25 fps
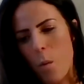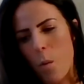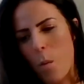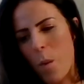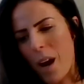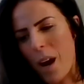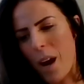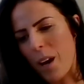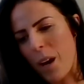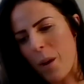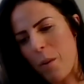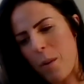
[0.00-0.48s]

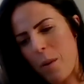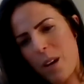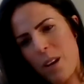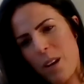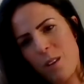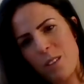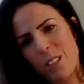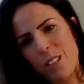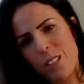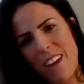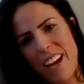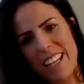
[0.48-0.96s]
wearing one of
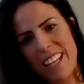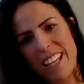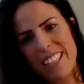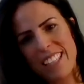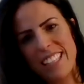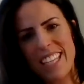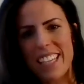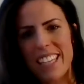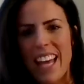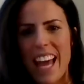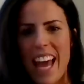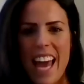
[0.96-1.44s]
those
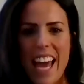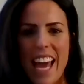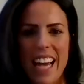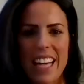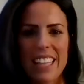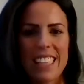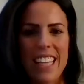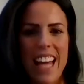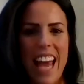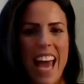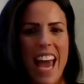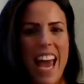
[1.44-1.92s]
fancy
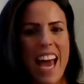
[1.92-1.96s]
legs